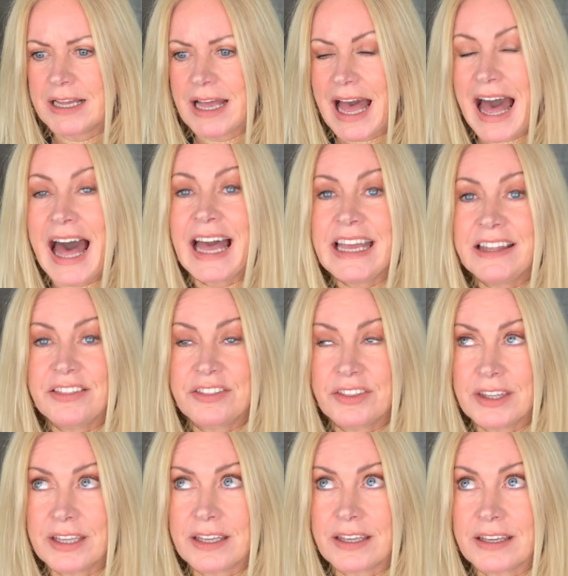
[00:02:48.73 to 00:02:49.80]
I
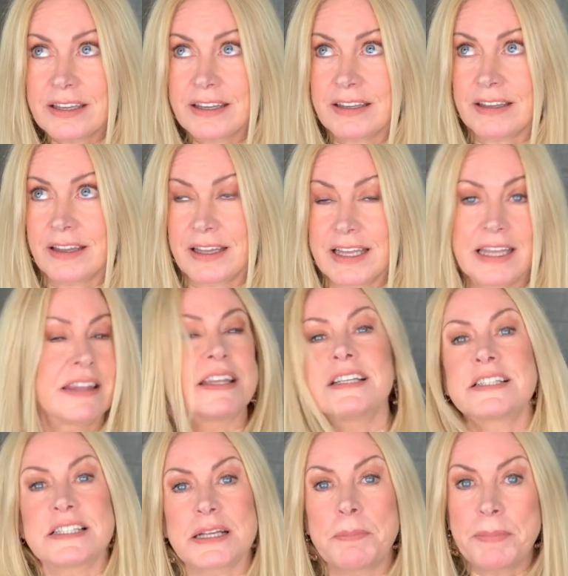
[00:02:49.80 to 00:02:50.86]
think this
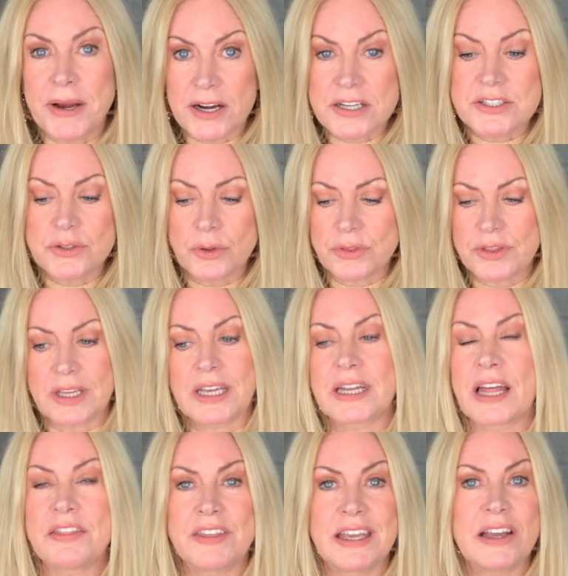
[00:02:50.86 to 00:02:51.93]
is a personal thing, and I
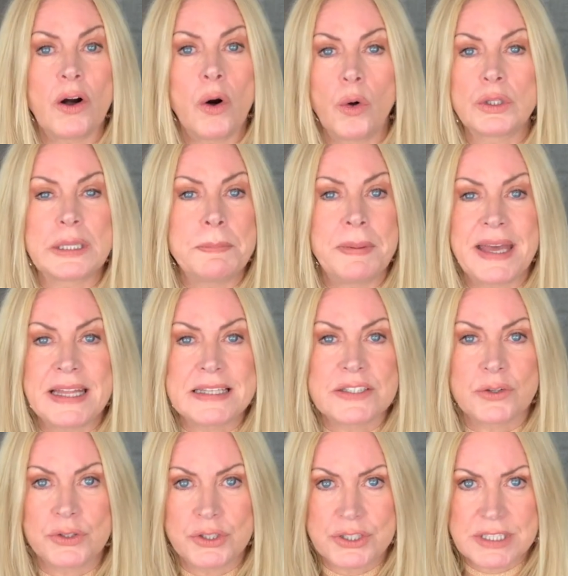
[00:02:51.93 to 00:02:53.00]
think it all depends
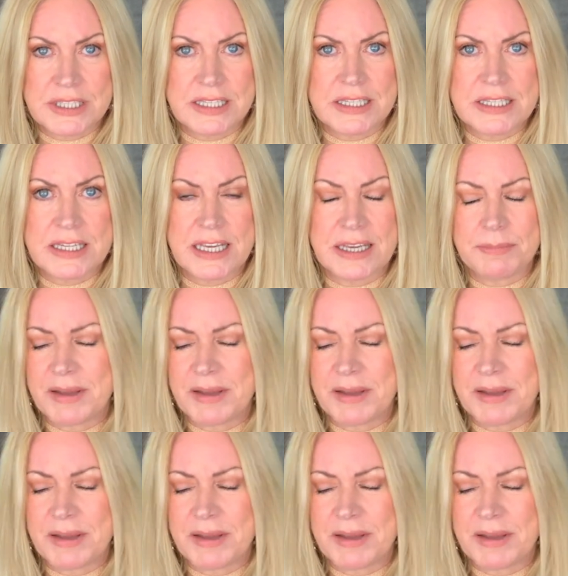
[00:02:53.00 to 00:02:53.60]
on your skin type.